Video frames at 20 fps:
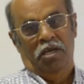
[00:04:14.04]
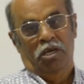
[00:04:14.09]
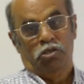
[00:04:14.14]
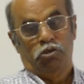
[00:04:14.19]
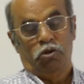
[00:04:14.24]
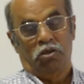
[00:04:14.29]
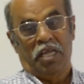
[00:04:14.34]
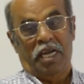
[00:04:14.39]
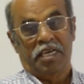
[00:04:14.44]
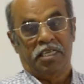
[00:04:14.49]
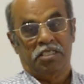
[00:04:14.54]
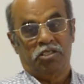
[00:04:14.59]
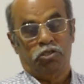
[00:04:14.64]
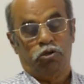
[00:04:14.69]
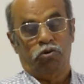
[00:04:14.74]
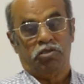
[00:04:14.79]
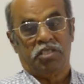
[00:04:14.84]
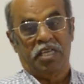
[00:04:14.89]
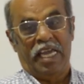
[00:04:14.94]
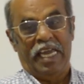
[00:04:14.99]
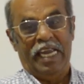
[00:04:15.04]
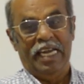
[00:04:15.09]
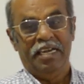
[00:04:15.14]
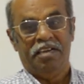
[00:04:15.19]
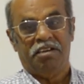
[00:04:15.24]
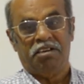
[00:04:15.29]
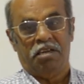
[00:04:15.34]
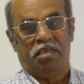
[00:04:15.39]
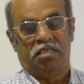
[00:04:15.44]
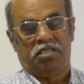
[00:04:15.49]
So that shows the
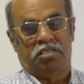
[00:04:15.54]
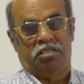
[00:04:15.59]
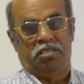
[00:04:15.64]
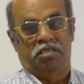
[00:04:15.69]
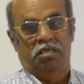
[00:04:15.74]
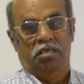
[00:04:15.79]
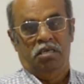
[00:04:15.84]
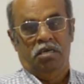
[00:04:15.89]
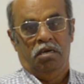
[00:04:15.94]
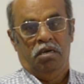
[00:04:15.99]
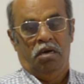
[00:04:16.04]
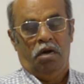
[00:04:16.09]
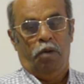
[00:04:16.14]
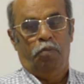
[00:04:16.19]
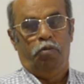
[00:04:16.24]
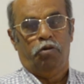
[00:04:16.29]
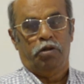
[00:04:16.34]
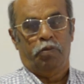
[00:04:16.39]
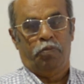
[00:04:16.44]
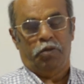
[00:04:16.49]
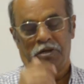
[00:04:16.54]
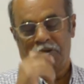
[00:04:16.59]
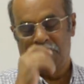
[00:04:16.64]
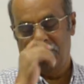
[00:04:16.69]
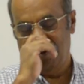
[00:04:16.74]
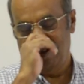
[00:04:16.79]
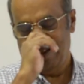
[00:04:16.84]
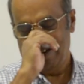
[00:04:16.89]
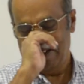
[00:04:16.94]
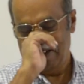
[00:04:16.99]
interest about a
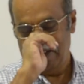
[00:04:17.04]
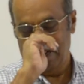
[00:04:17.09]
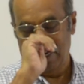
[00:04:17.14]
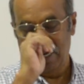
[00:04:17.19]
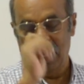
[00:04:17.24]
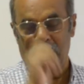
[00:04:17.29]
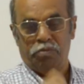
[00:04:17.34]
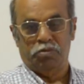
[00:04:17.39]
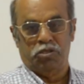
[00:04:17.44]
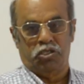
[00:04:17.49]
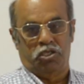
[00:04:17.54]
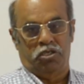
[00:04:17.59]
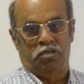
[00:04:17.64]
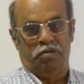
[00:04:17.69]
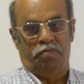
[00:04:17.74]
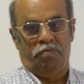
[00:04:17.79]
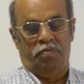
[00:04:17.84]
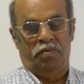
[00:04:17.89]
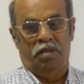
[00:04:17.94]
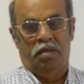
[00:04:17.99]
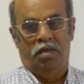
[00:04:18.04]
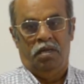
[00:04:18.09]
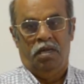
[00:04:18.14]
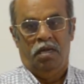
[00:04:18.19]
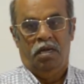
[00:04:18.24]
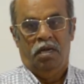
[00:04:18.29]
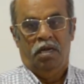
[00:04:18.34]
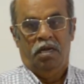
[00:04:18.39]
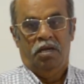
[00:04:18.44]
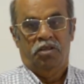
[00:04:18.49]
particular games.
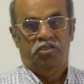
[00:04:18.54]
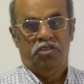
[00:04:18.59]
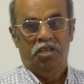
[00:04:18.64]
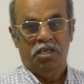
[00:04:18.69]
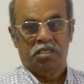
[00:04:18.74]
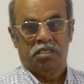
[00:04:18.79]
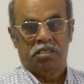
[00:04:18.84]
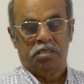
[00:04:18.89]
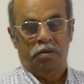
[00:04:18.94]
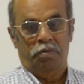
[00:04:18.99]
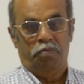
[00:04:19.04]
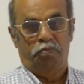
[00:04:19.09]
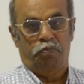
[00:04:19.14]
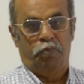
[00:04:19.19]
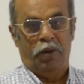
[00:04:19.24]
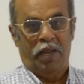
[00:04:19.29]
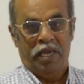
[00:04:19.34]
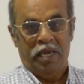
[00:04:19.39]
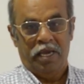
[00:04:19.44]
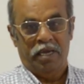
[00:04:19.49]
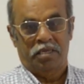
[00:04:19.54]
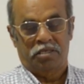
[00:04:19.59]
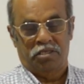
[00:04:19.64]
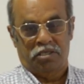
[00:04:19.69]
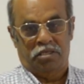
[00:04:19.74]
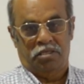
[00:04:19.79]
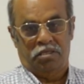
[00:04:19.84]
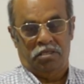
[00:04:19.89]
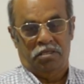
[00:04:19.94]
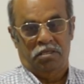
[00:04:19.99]
These
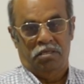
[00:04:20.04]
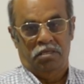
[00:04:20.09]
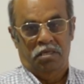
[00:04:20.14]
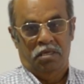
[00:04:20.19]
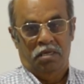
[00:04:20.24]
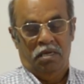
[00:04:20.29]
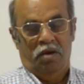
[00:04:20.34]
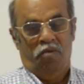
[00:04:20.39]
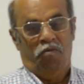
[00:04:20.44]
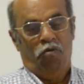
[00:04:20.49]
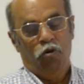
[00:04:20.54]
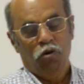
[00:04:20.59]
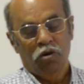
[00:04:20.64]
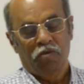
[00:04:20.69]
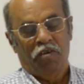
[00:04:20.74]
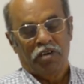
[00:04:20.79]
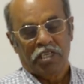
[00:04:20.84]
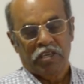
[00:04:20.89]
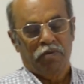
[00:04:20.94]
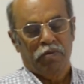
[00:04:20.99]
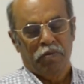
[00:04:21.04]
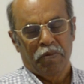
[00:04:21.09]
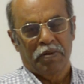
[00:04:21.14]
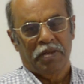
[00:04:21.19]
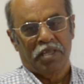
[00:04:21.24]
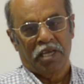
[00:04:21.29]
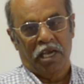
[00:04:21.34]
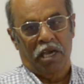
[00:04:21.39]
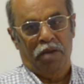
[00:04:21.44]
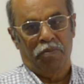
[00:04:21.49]
players, whatever way
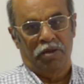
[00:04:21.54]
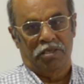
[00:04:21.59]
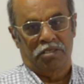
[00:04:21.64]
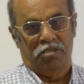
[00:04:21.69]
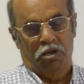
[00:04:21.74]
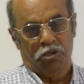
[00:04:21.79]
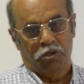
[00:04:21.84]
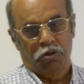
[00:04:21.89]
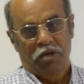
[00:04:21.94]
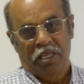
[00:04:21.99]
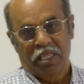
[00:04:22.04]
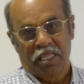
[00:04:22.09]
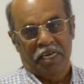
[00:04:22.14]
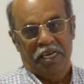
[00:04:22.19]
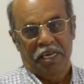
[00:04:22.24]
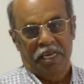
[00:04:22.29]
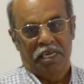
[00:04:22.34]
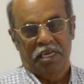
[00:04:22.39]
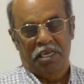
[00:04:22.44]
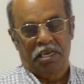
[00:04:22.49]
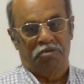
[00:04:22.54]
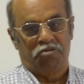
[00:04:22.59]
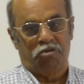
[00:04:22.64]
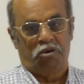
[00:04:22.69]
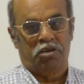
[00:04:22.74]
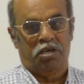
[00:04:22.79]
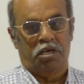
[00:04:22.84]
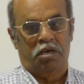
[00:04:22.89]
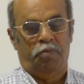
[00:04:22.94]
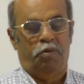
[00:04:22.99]
the game is, not only the cricket I am
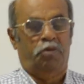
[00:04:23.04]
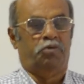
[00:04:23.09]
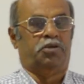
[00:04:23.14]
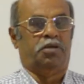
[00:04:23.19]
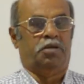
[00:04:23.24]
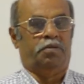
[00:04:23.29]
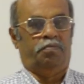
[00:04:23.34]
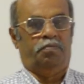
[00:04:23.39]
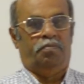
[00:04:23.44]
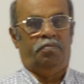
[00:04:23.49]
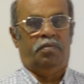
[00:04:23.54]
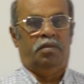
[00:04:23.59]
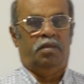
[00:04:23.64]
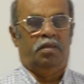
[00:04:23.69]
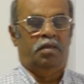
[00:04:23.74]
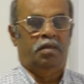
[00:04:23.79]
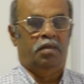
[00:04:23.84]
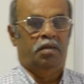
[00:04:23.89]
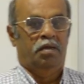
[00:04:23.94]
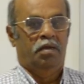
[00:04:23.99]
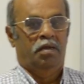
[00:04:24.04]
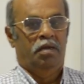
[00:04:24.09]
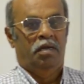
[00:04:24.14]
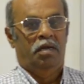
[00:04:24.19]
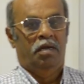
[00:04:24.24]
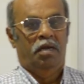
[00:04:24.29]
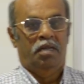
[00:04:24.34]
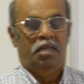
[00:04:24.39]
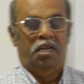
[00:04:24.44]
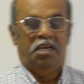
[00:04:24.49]
talking about.
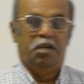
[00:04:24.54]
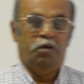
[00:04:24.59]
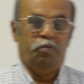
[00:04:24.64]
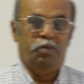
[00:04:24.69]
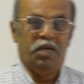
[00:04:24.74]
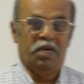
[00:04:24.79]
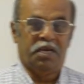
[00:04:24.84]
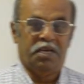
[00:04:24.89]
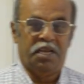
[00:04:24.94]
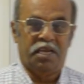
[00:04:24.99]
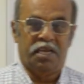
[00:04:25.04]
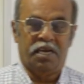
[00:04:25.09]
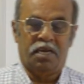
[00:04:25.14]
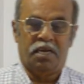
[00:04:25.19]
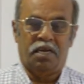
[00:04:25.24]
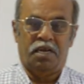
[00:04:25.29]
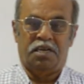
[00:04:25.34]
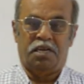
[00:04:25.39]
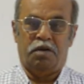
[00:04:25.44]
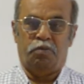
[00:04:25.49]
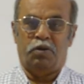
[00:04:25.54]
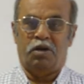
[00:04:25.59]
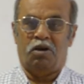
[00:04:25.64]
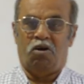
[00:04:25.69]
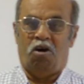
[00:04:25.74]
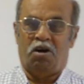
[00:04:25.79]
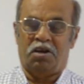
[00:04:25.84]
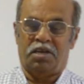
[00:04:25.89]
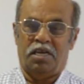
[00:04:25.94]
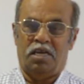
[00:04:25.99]
Let it be a cricket, let it be a
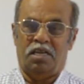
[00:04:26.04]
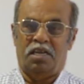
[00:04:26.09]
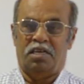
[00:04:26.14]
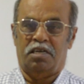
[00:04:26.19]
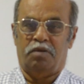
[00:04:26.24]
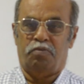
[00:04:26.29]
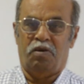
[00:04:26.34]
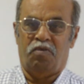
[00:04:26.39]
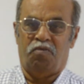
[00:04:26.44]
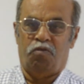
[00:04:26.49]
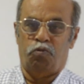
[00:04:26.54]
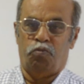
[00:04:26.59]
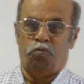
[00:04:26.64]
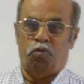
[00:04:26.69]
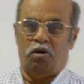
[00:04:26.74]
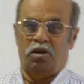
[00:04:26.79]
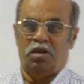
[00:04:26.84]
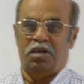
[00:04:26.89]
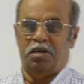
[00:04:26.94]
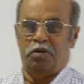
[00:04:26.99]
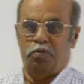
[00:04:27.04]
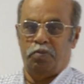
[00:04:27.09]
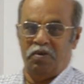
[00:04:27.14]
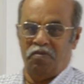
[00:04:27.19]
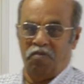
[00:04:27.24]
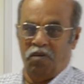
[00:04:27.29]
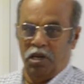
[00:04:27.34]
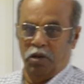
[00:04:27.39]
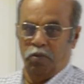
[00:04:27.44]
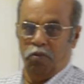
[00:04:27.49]
hockey, let it be a football, let it be
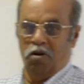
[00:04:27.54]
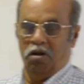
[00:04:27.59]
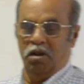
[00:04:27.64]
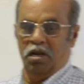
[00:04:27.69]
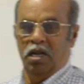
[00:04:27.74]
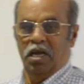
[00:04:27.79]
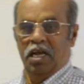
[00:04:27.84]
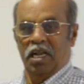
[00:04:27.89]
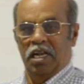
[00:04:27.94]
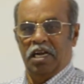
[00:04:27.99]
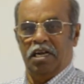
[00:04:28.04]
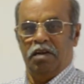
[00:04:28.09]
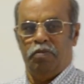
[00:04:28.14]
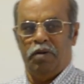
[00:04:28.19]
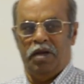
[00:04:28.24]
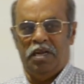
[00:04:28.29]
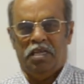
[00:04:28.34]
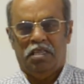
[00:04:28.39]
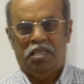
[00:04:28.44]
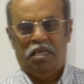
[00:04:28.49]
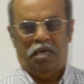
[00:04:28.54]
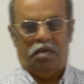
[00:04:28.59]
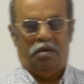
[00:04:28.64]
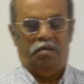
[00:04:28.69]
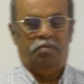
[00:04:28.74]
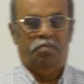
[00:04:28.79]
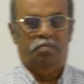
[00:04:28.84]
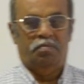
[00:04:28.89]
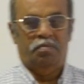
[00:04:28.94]
volleyball, let it be anything.